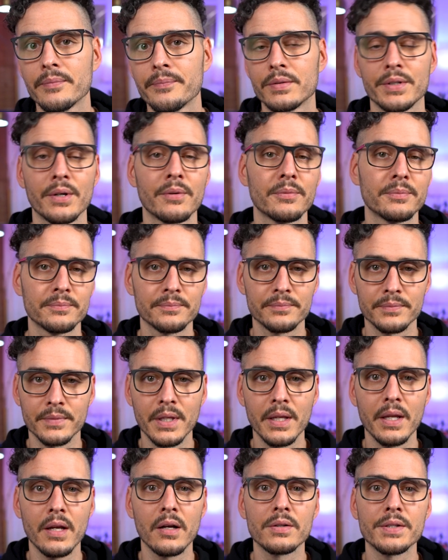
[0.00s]
So
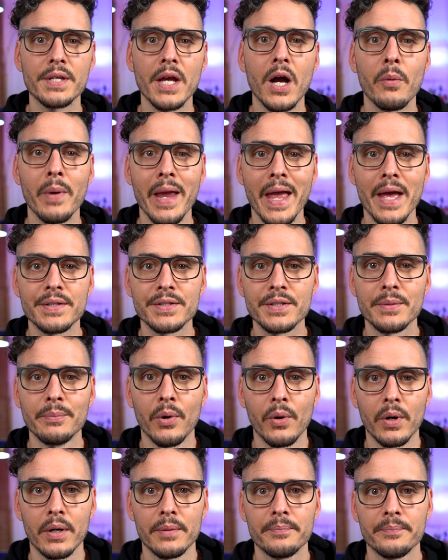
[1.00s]
here's how we add some
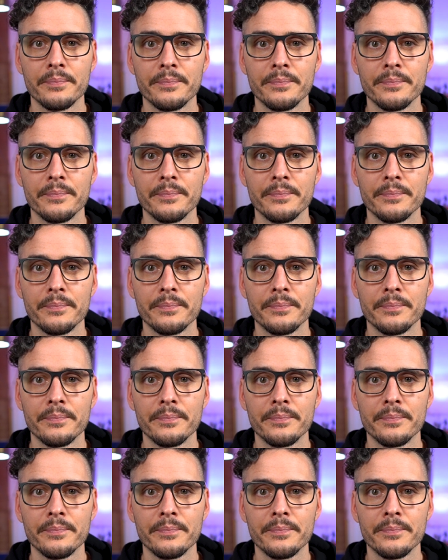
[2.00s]
more.